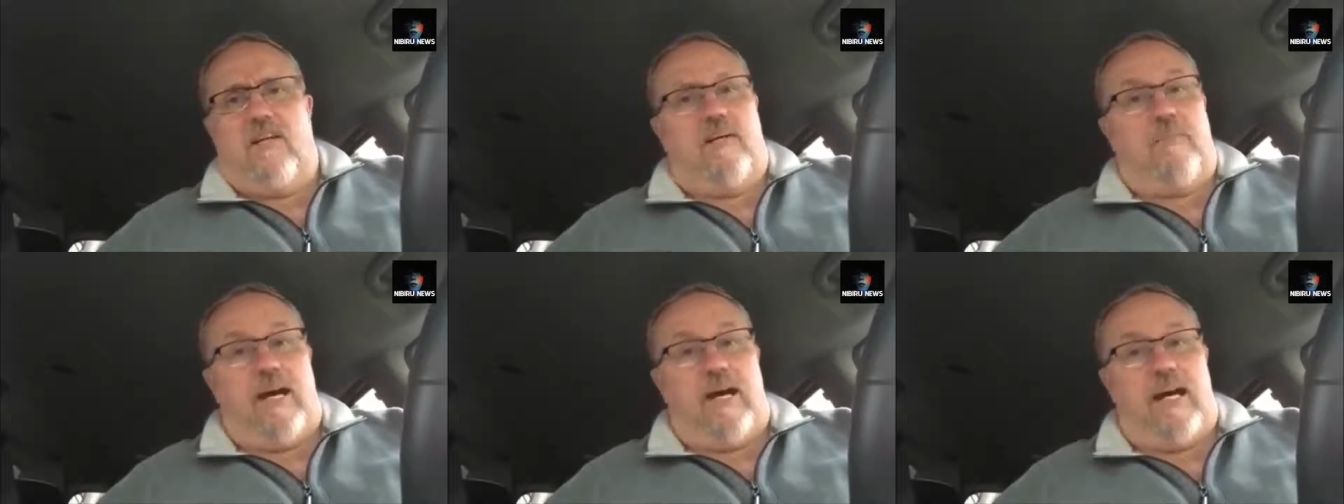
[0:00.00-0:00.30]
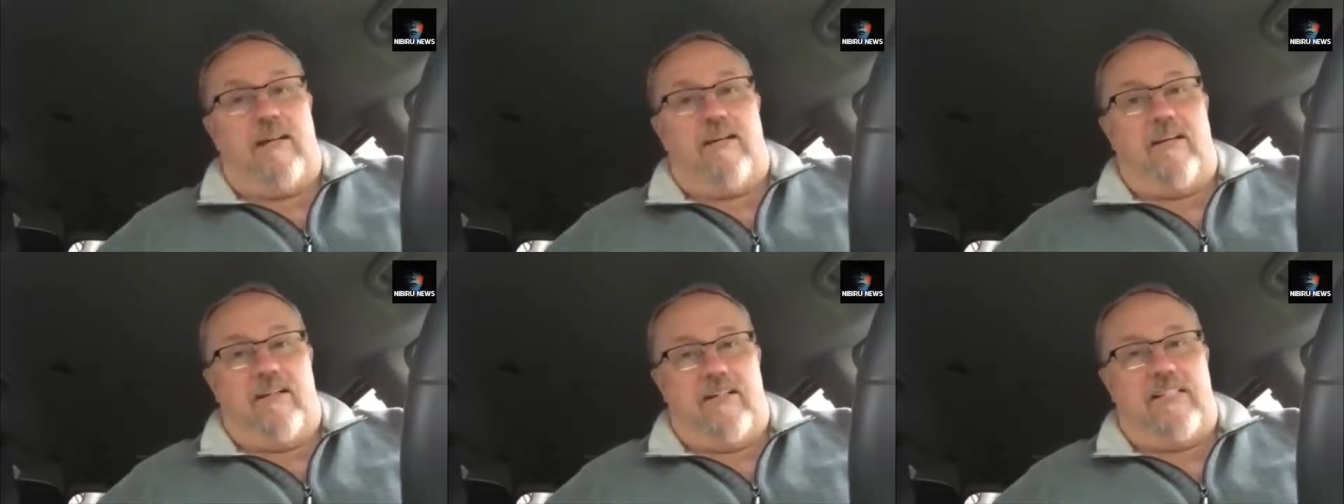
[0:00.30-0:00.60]

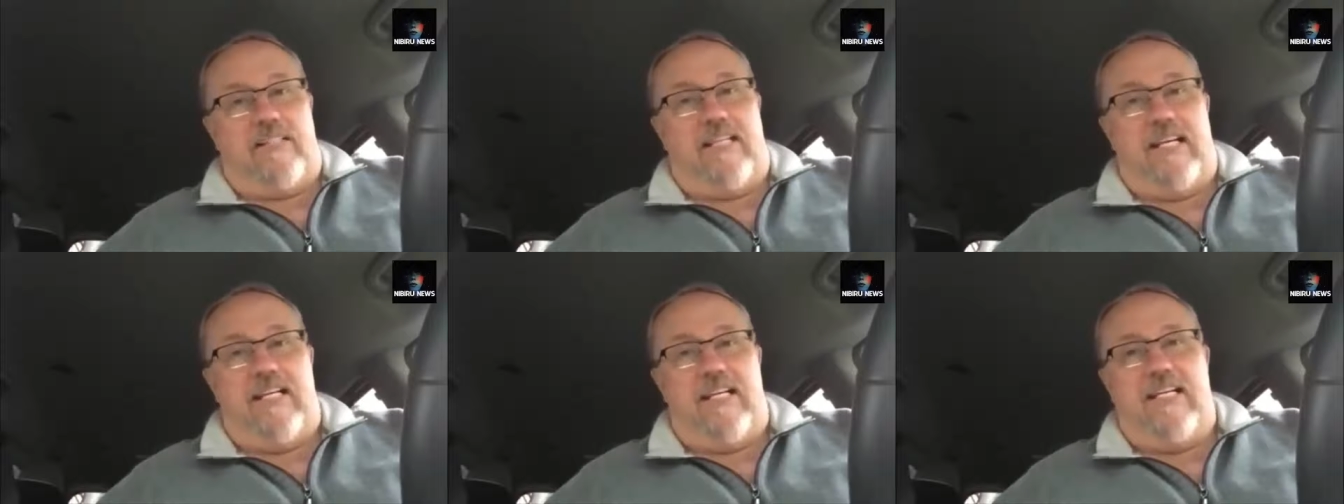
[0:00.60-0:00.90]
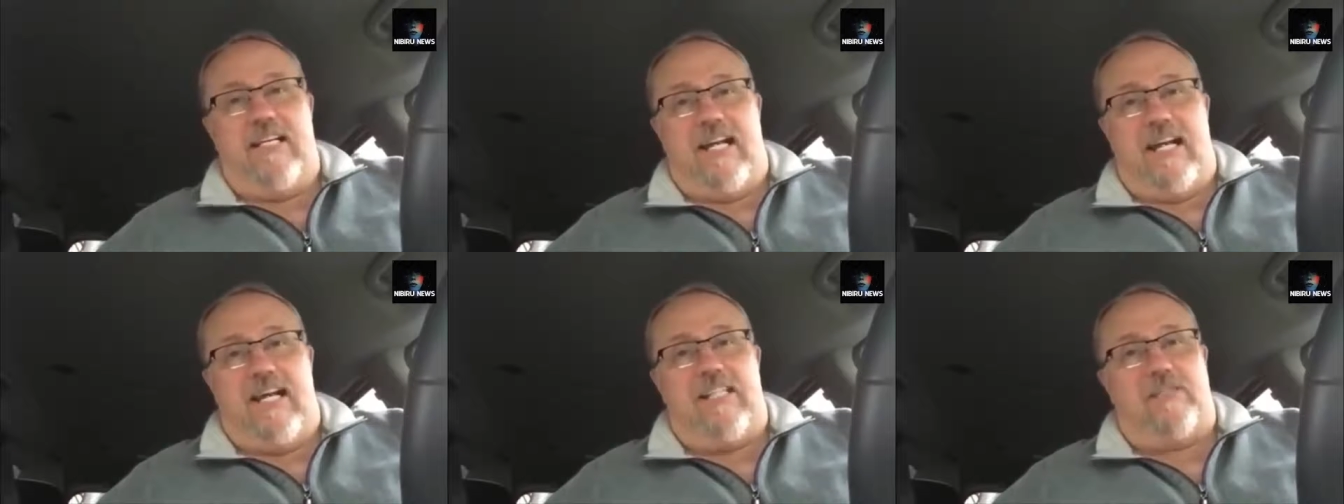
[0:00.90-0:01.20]
about
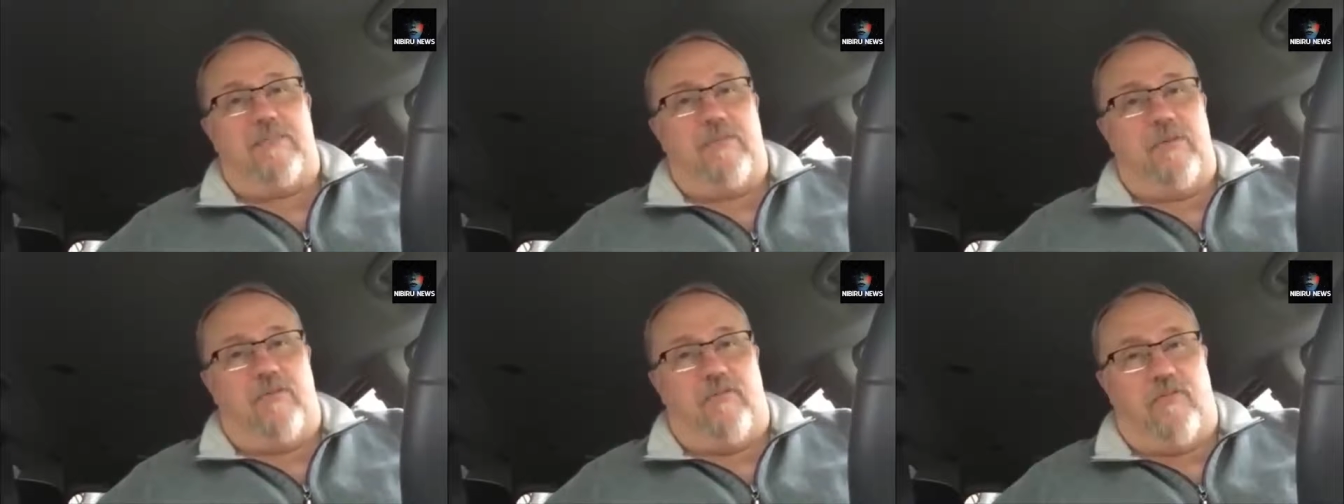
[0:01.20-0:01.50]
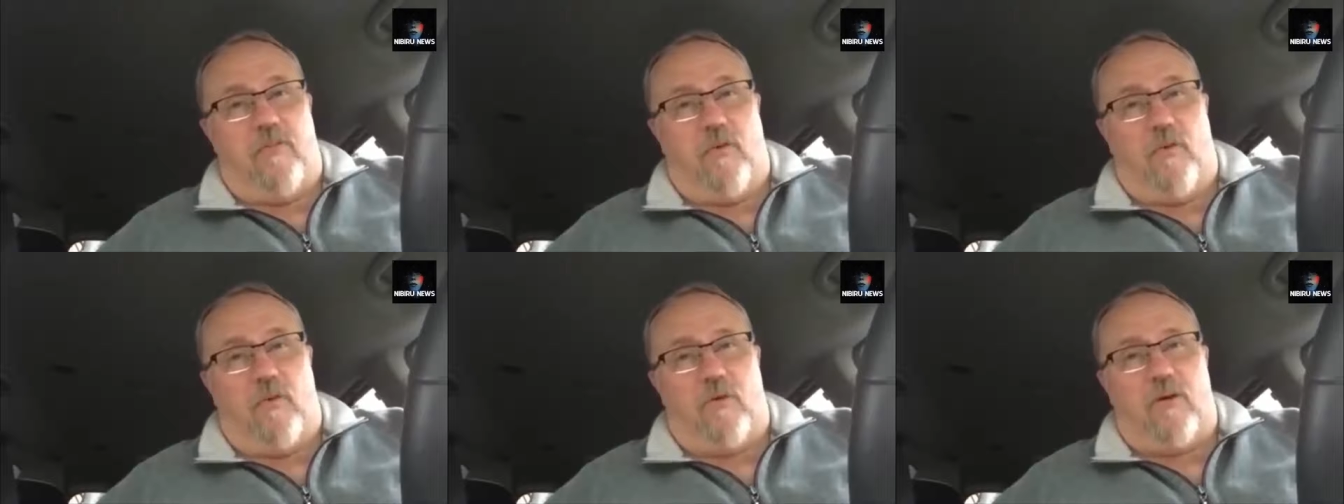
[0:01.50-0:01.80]
10 days
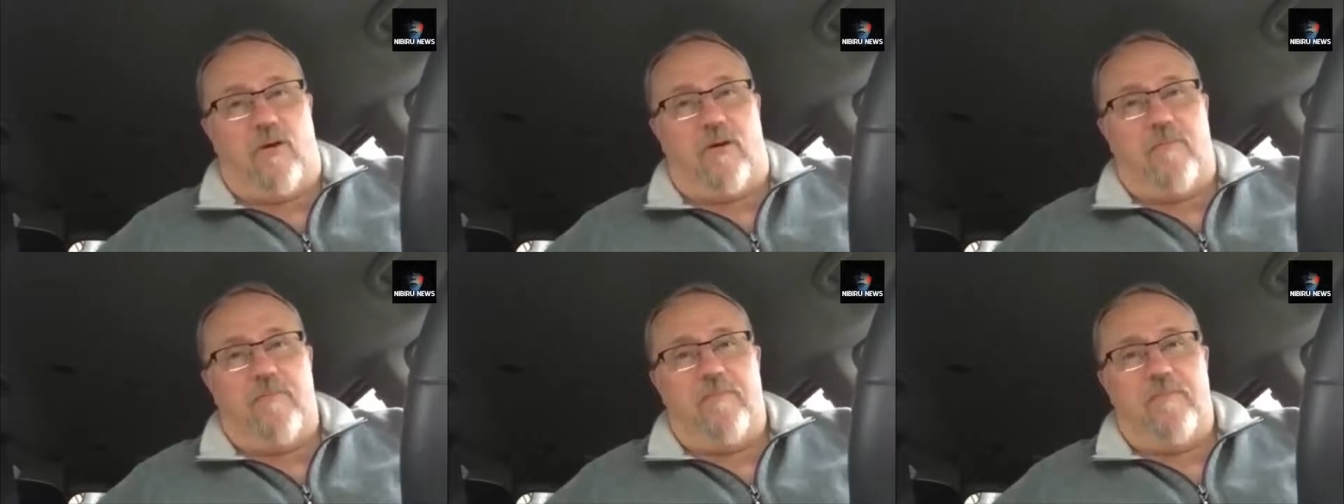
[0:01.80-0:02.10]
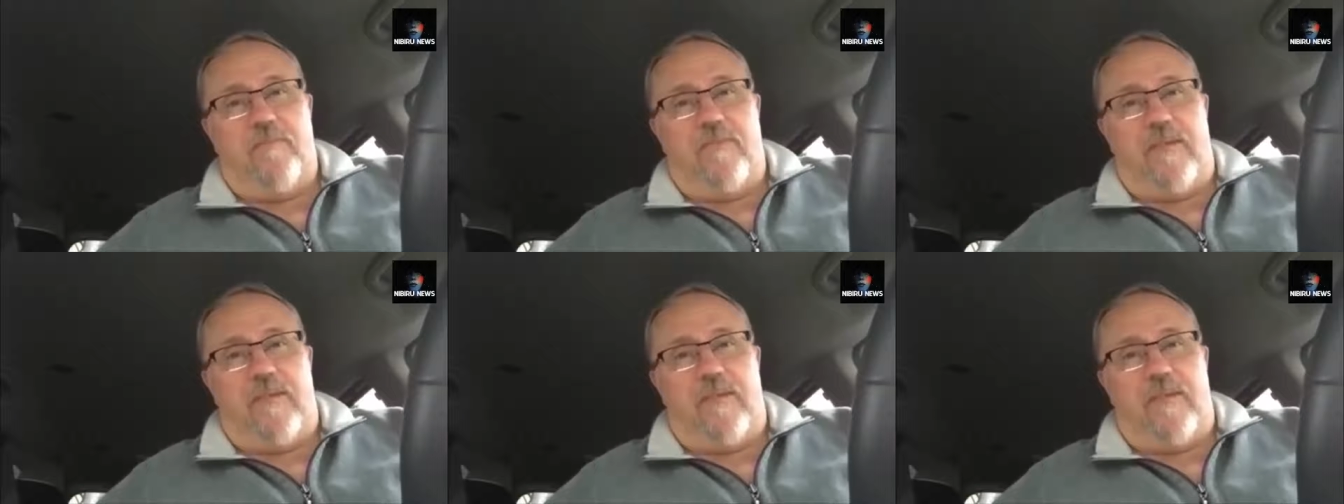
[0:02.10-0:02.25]
before.